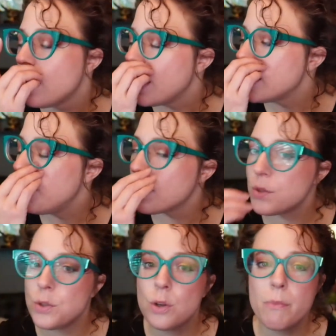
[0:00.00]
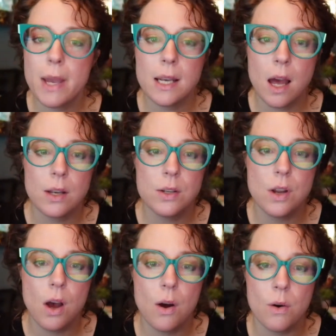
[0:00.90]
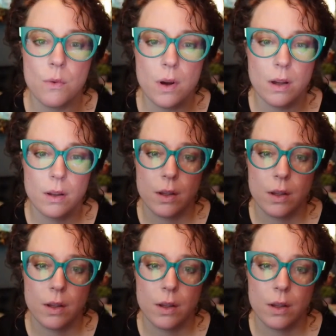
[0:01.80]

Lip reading: is because you may not know